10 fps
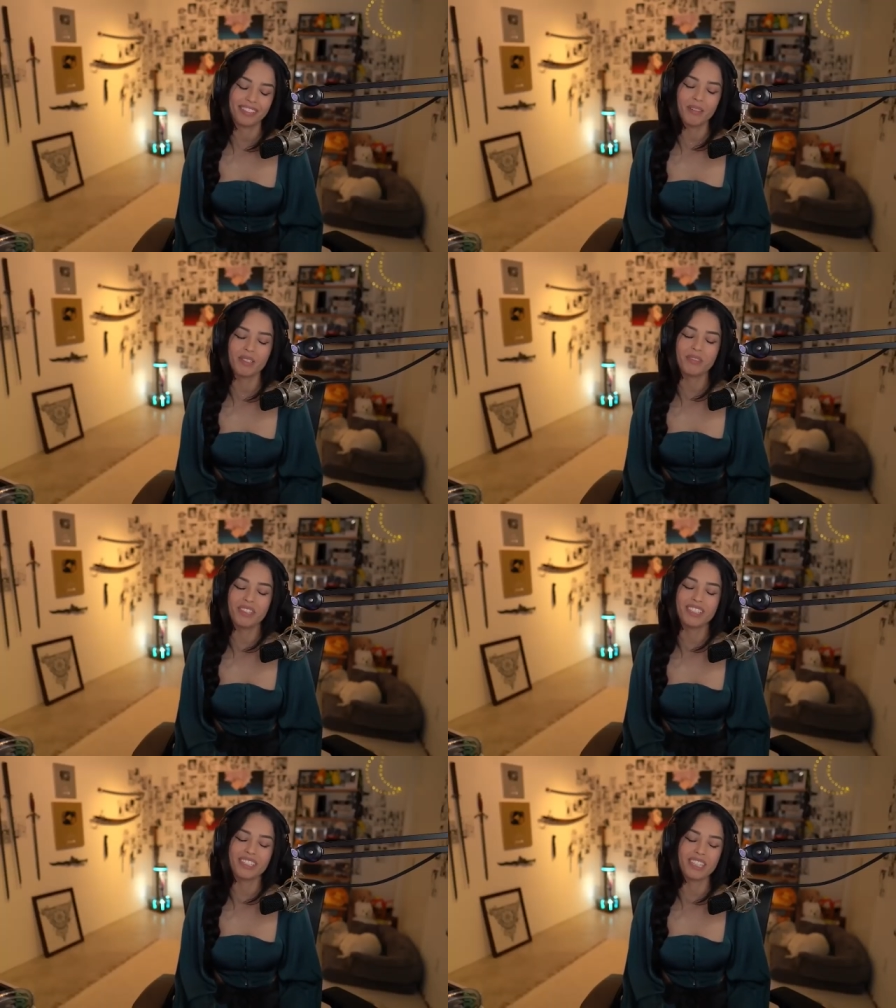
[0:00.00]
was
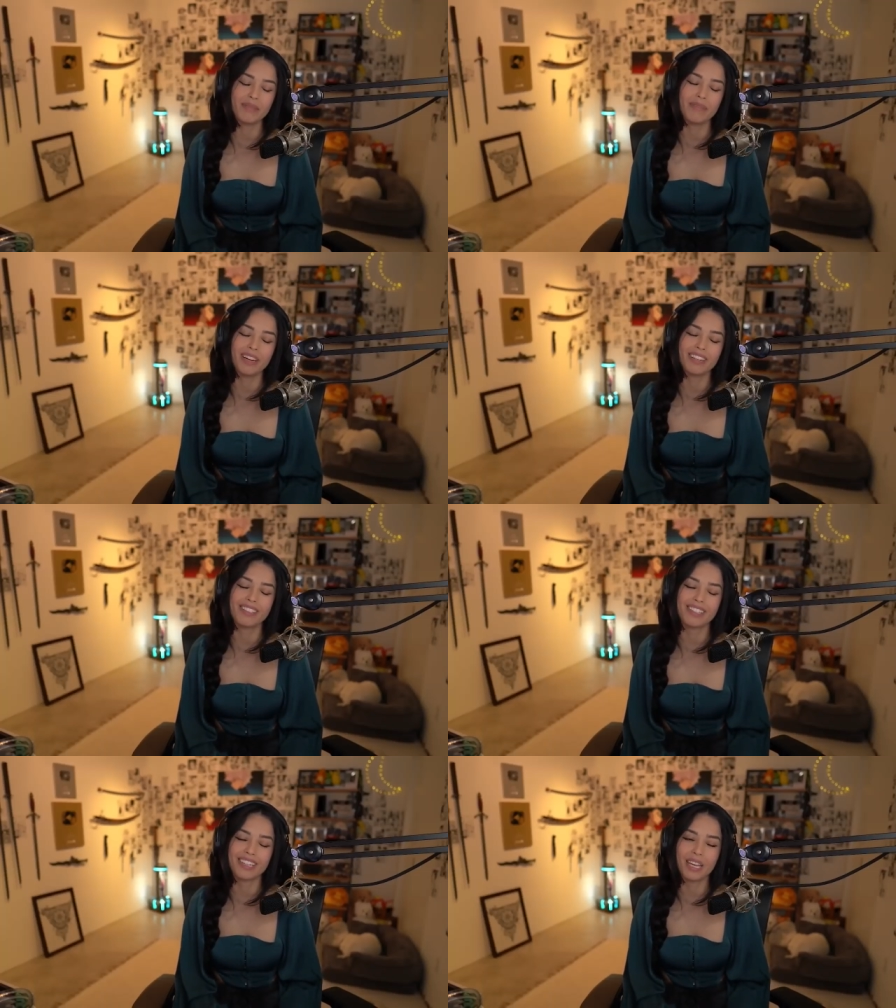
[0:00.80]
really thinking about it, and
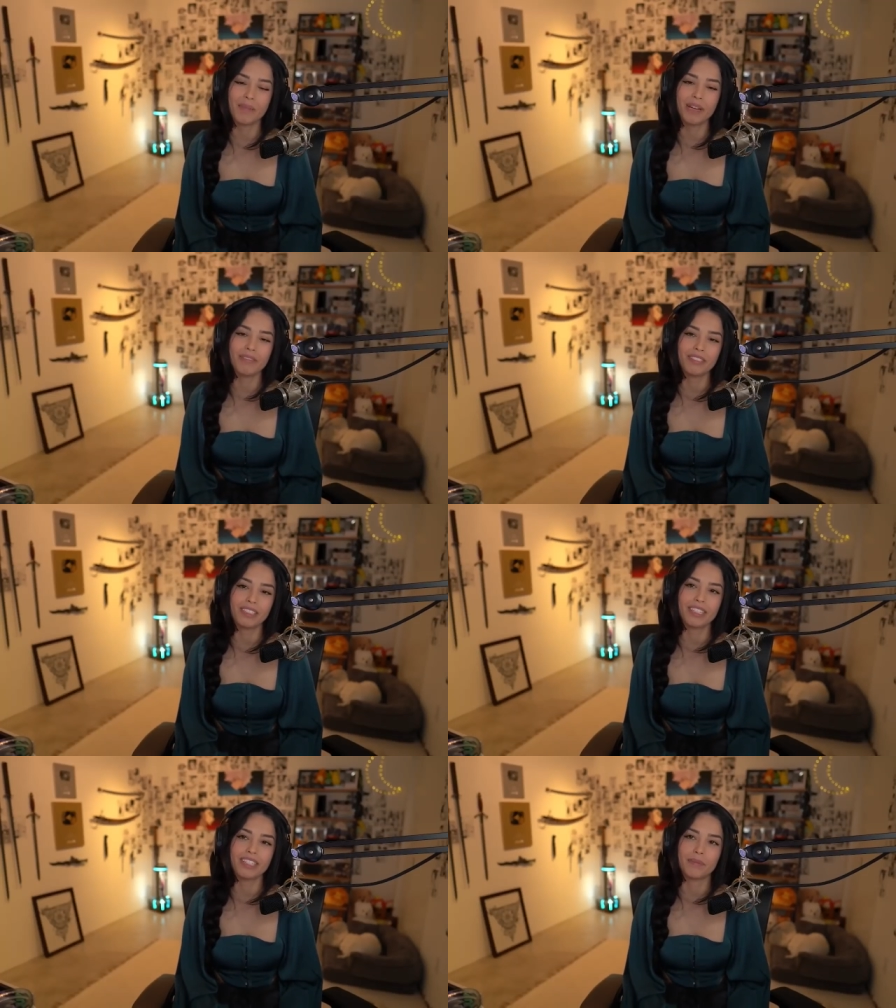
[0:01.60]
I was like, am I
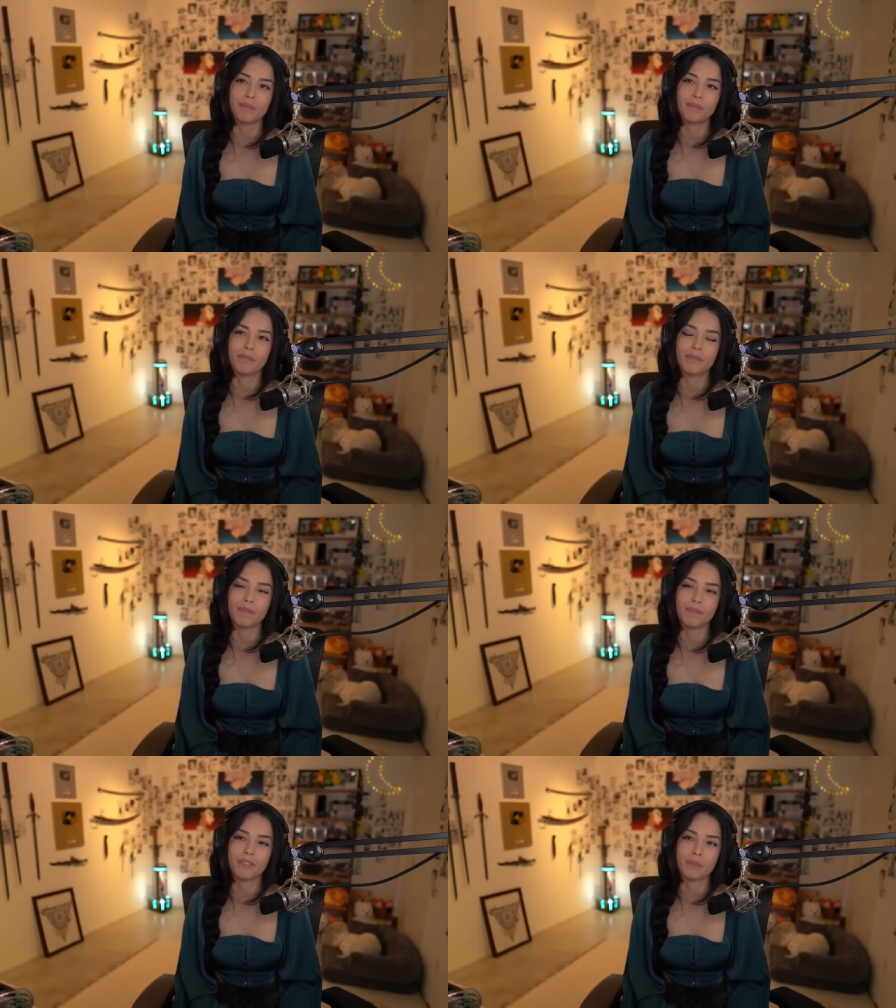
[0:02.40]
really gonna
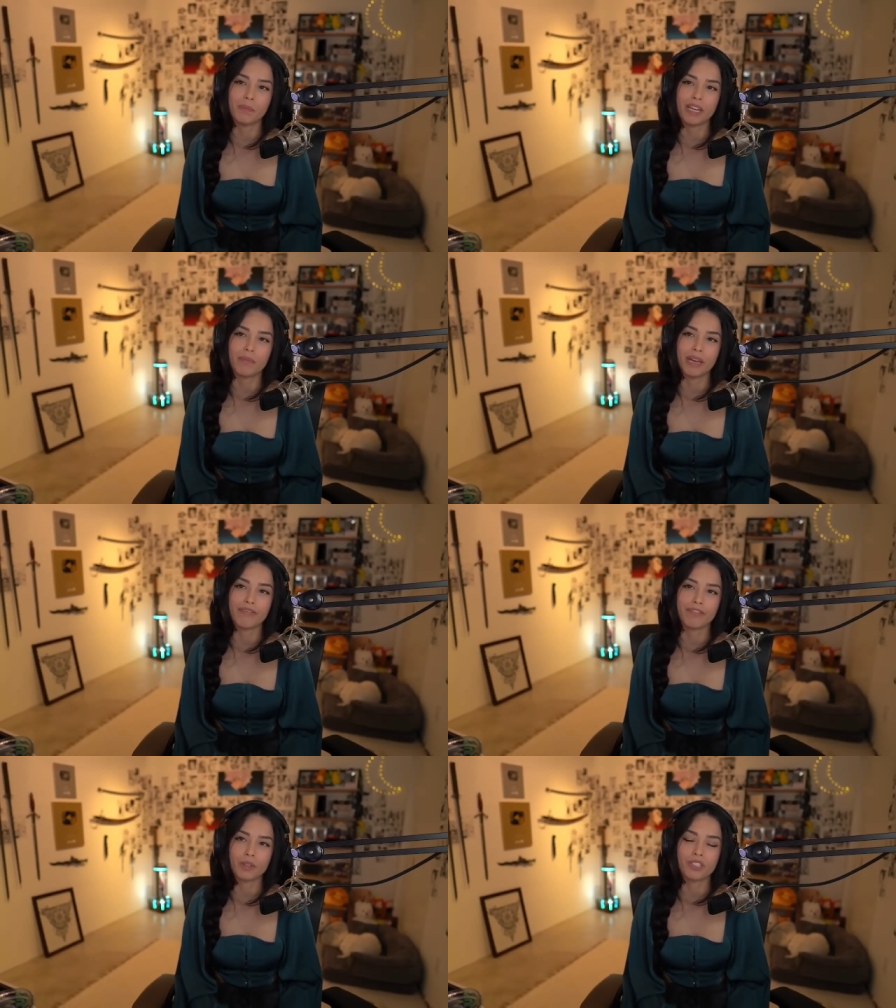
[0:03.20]
spend my
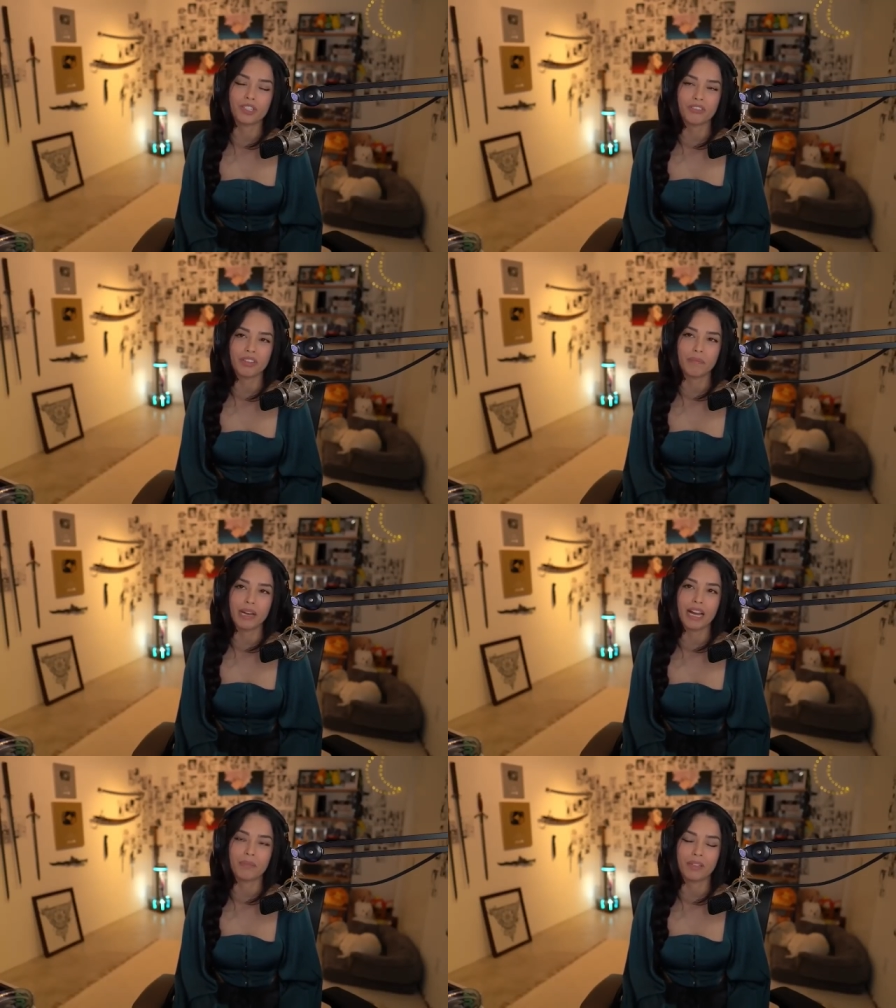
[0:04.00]
first stream
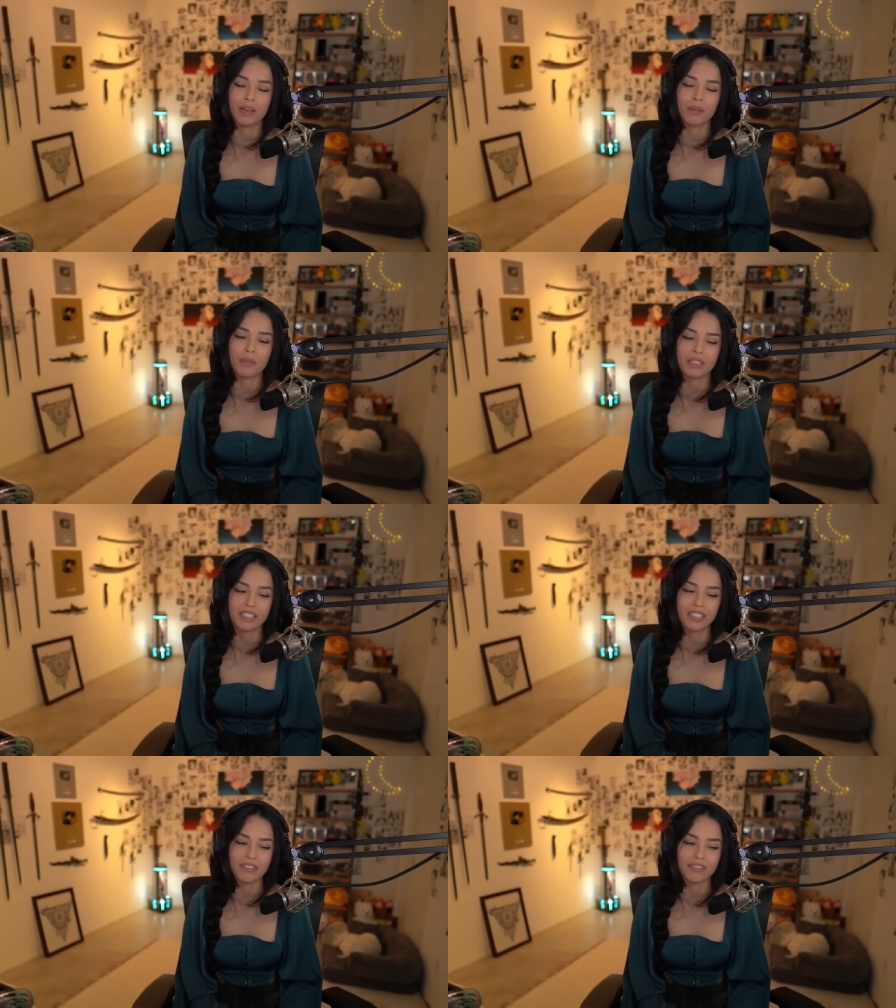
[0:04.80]
back playing with
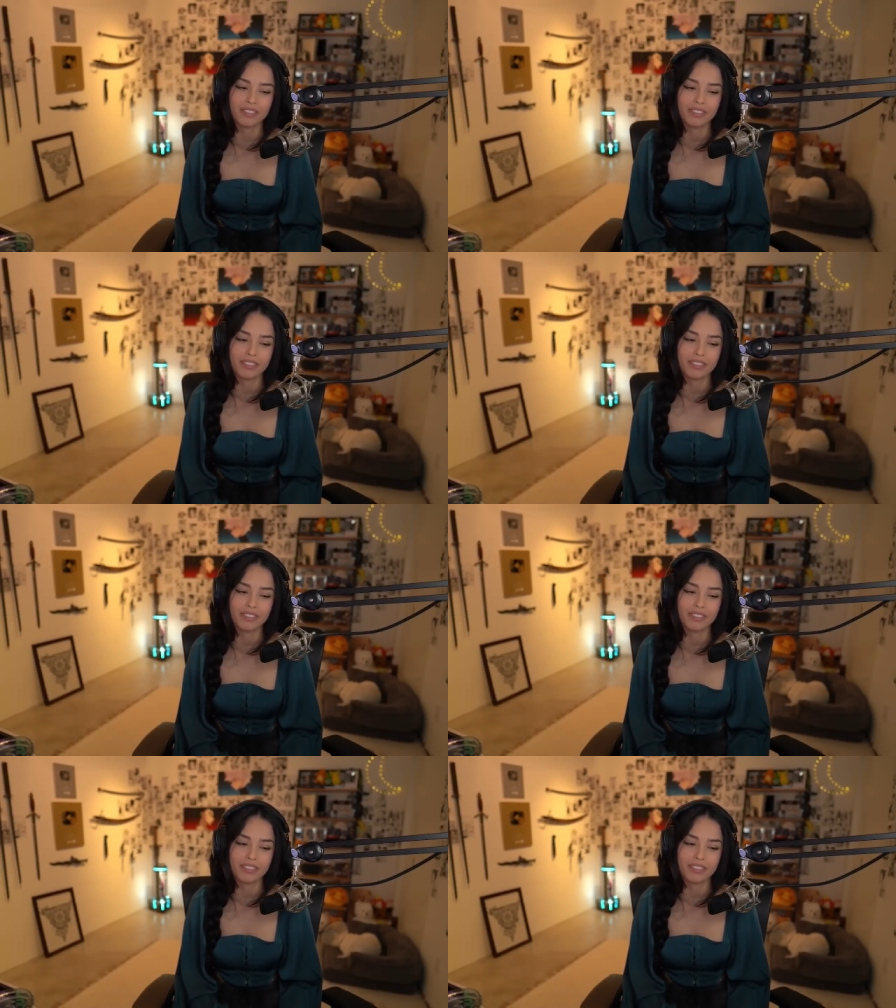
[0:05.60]
Mizkif?